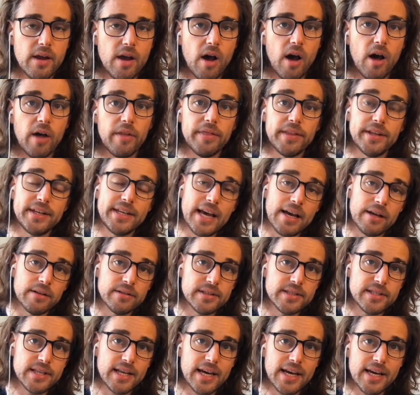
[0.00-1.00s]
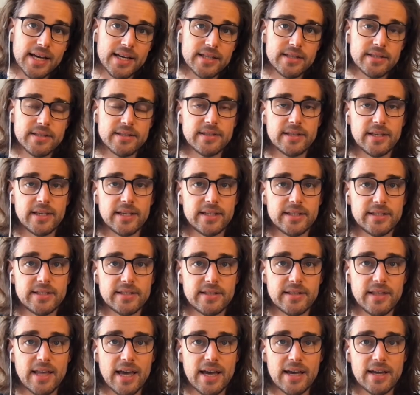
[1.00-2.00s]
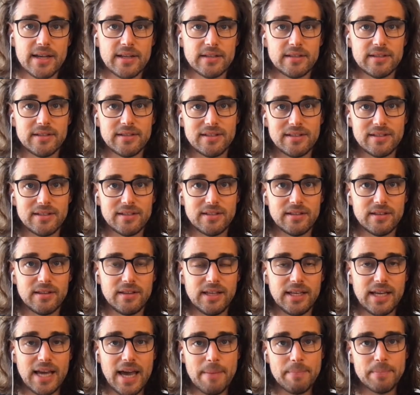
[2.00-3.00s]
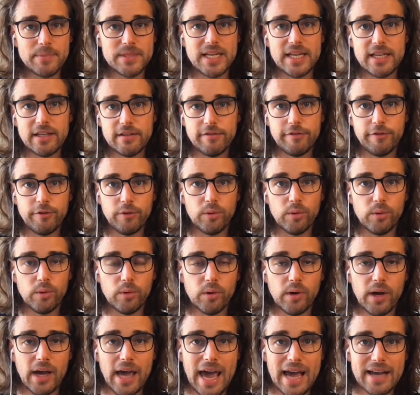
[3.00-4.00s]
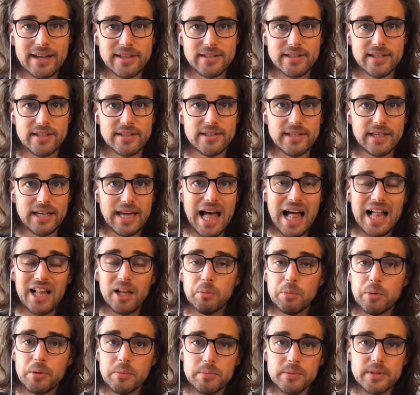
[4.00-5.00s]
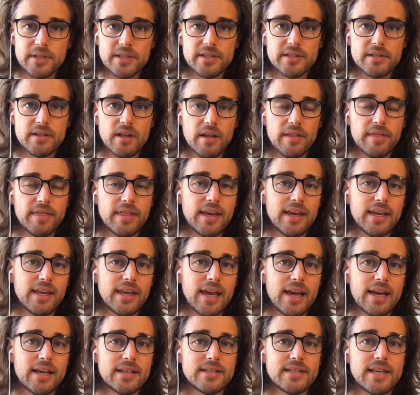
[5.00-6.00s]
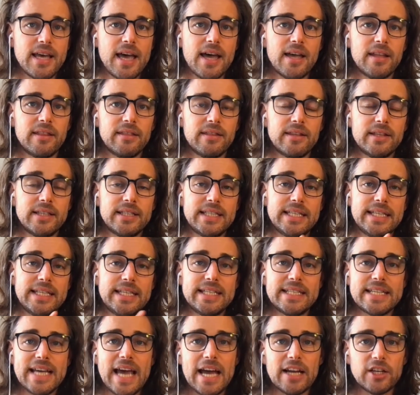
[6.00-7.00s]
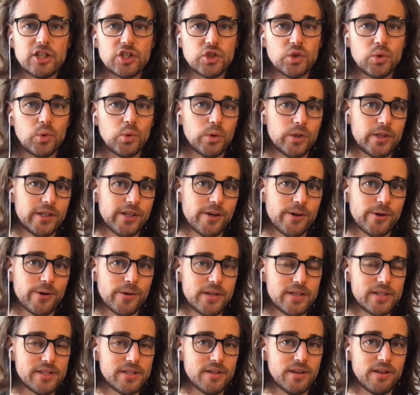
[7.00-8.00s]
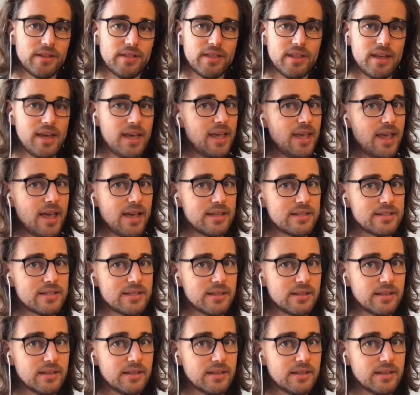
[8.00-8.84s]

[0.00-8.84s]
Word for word: On the downsides, it's that the update for accessing albums is not there yet, and the detach audio is not there yet.